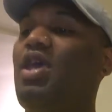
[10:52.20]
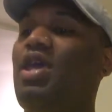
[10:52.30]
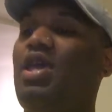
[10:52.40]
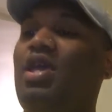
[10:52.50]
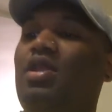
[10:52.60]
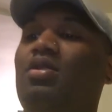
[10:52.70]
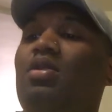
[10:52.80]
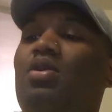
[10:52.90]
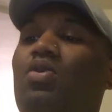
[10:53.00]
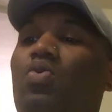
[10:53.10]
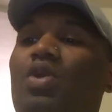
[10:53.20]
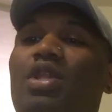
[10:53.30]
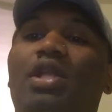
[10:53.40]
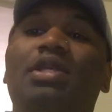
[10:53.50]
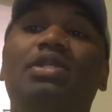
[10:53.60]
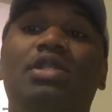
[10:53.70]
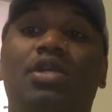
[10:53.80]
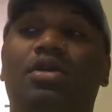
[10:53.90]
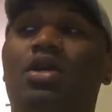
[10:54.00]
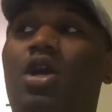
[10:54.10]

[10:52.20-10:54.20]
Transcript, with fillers: And when Alicia